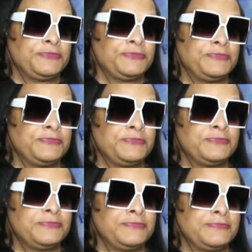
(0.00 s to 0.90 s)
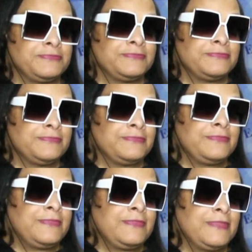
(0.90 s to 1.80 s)

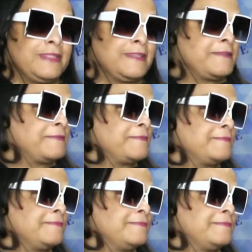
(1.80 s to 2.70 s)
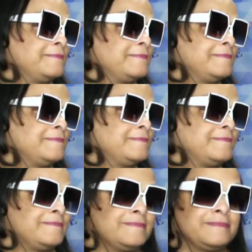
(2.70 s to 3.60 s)

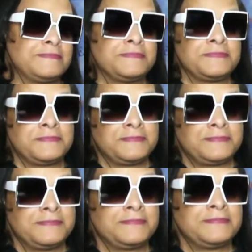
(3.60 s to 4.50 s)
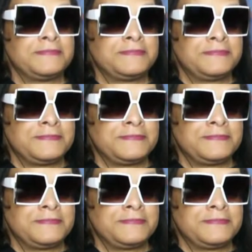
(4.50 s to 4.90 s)
[no speech]